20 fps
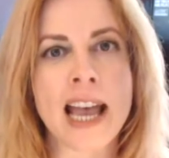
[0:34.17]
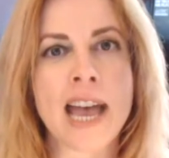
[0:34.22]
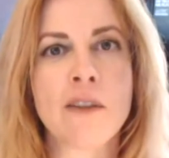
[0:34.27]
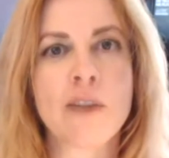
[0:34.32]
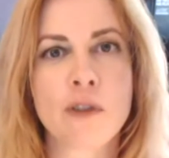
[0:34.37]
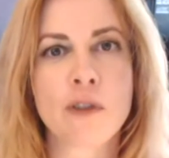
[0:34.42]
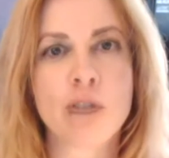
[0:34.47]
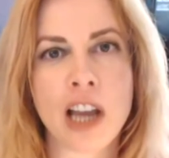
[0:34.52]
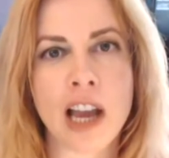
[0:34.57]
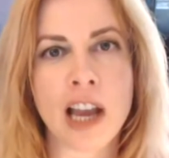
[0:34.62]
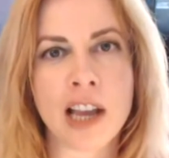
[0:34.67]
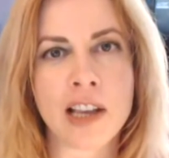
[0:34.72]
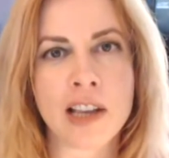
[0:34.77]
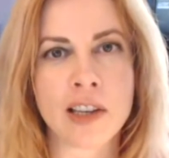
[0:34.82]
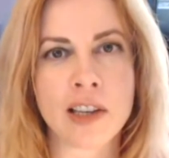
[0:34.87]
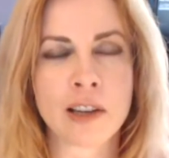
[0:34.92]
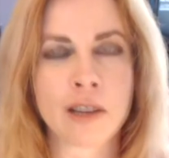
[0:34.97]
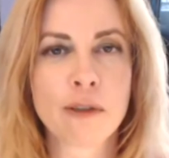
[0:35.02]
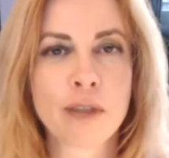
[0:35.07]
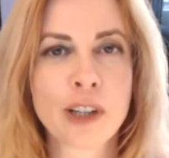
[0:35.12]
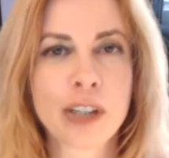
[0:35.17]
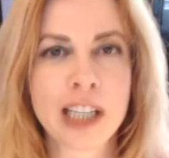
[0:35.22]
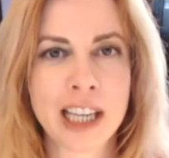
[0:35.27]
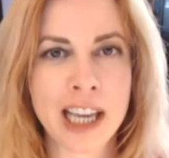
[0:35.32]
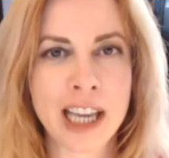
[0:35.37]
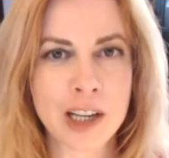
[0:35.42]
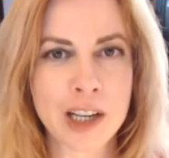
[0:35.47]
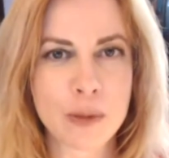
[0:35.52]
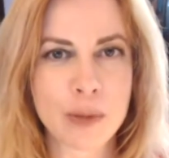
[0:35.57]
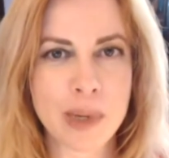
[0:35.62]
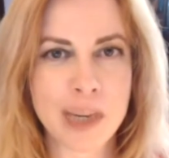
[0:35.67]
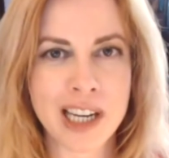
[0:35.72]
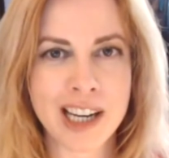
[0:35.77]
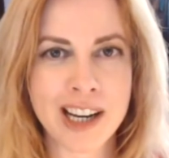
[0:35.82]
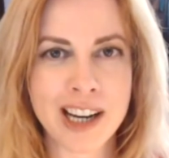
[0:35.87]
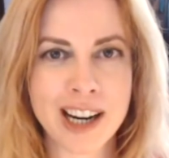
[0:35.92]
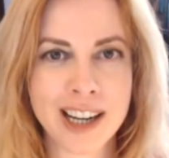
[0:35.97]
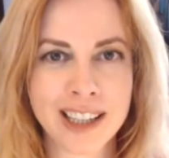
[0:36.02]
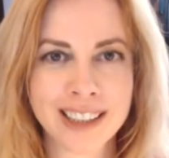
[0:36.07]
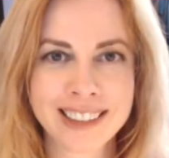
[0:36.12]
Advertising for Engage
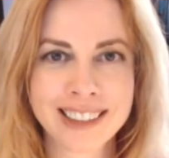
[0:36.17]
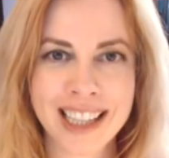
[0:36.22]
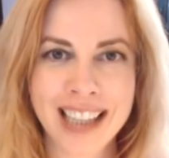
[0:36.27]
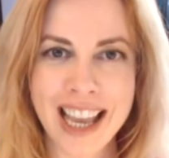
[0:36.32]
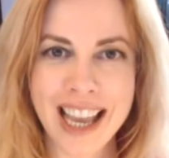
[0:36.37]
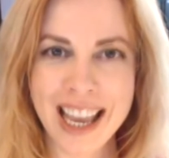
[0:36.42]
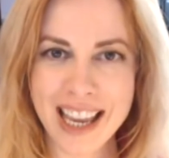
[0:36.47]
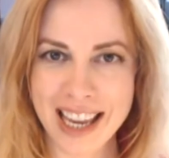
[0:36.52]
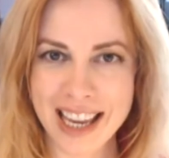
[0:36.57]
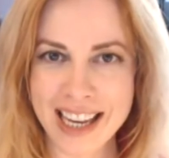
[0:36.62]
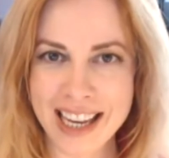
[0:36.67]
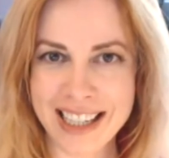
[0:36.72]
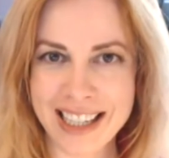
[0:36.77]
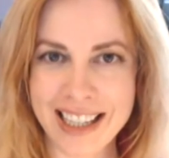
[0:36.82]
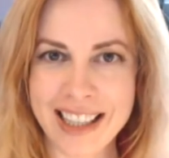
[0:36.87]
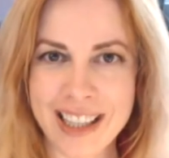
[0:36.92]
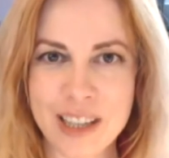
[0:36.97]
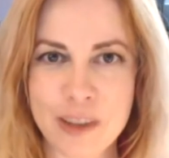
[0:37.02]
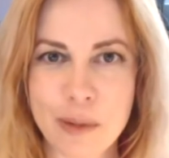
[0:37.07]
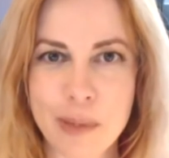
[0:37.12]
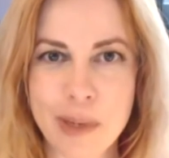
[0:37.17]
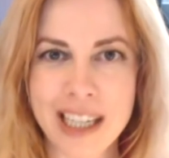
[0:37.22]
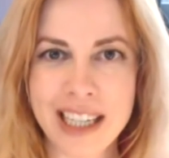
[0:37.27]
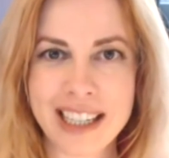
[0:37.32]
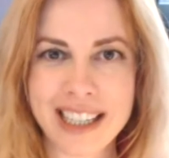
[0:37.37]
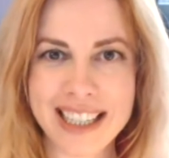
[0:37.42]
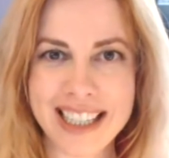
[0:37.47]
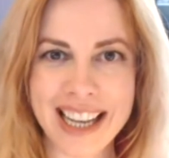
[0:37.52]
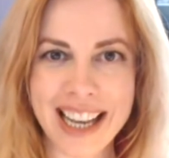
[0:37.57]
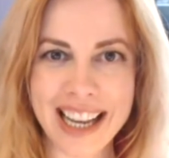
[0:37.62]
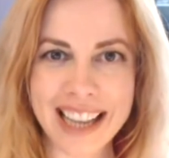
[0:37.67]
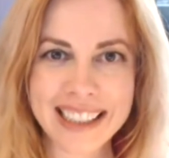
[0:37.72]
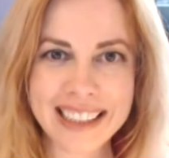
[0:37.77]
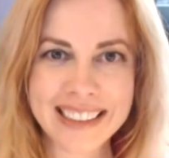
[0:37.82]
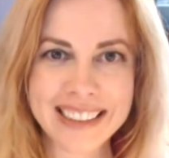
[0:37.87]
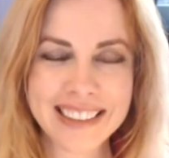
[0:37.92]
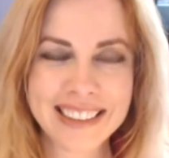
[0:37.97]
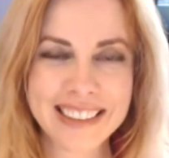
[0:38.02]
BDR. Hey, Andy, thanks for being here today.